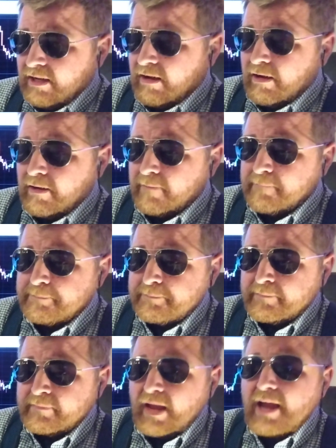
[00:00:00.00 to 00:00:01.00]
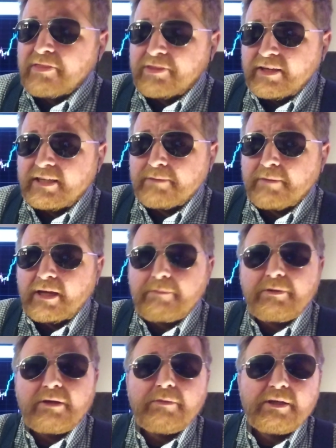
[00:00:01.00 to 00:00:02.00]
I think it might
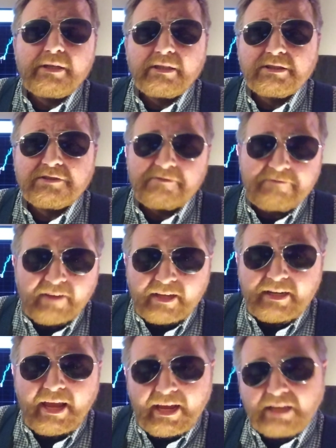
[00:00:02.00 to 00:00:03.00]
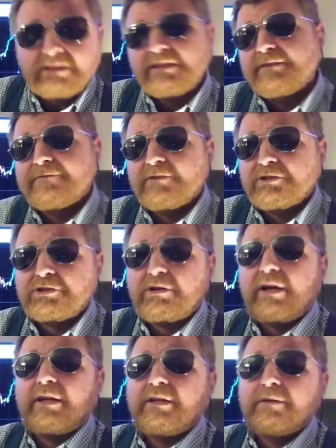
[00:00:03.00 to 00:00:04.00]
be because the Fed has
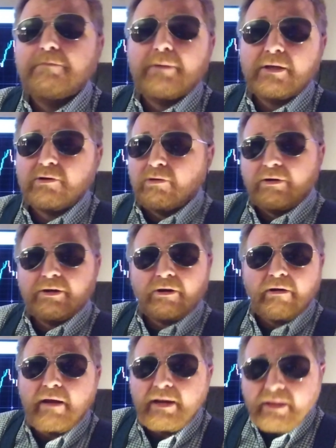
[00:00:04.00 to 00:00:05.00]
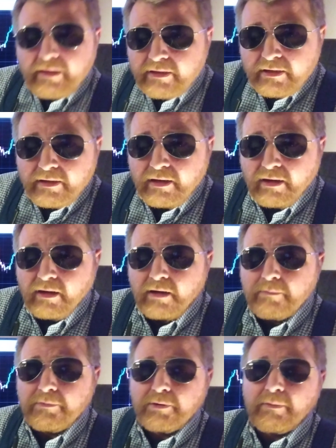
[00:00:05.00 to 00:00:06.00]
infiltrated Bitcoin already.
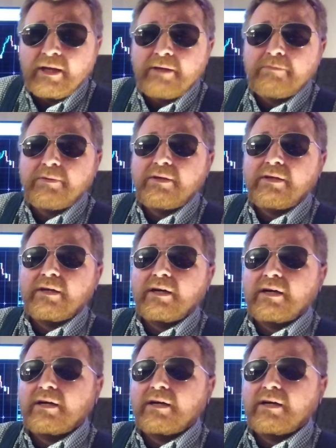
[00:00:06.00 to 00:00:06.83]
There might be